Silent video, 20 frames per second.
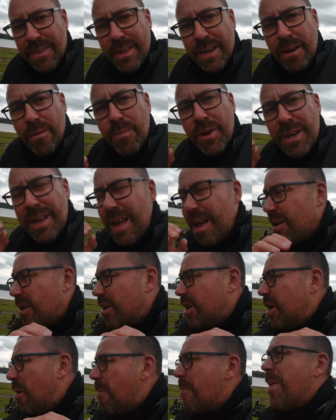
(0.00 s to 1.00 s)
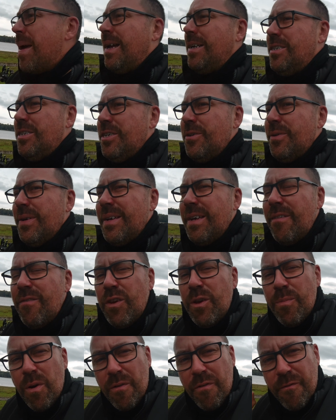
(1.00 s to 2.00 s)
Then I'm going to come back to you and
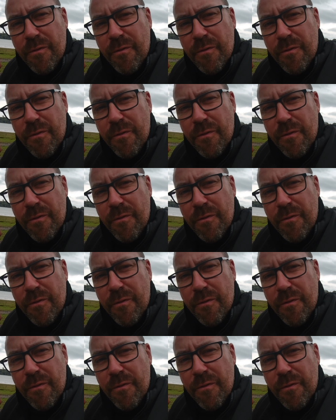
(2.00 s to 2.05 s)
give you